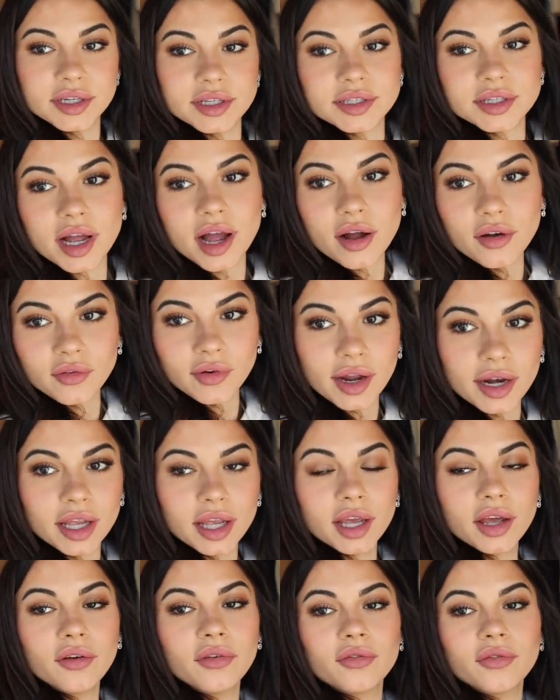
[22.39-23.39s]
just got
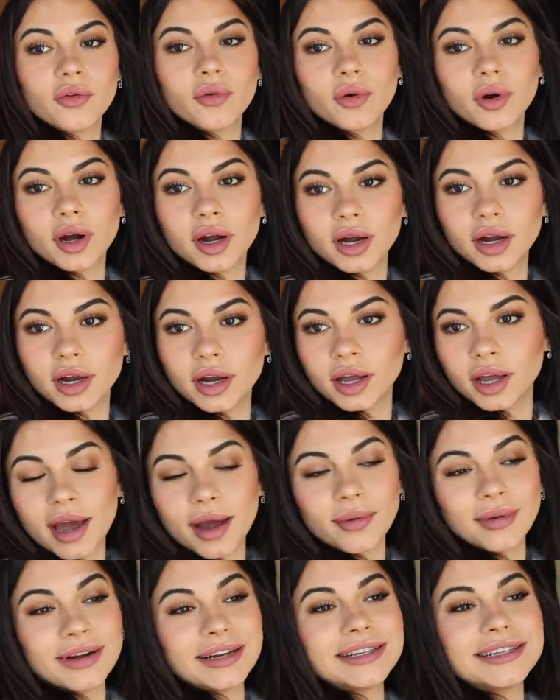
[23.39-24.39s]
ready for
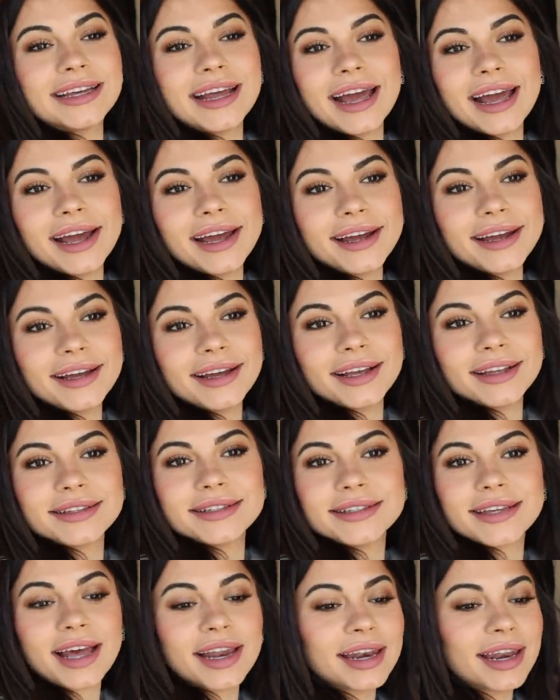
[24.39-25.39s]
our day.
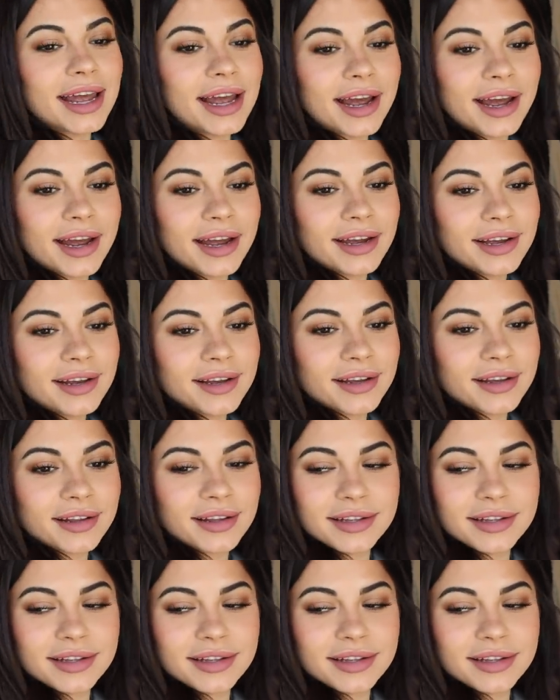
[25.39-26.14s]
It's Sunday.